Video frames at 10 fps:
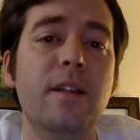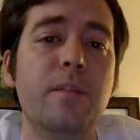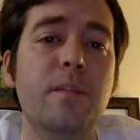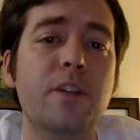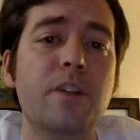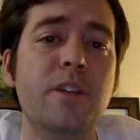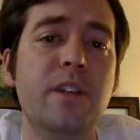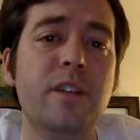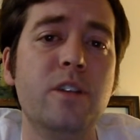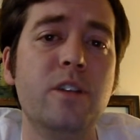budget
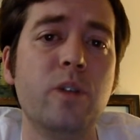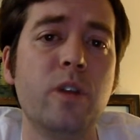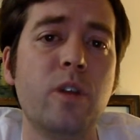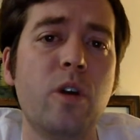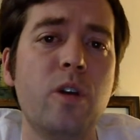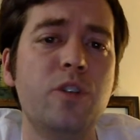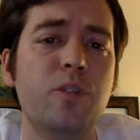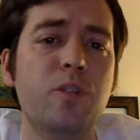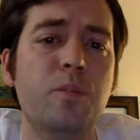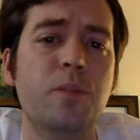that it's going to cost
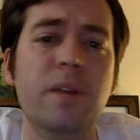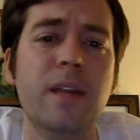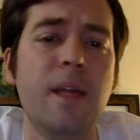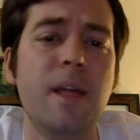you. But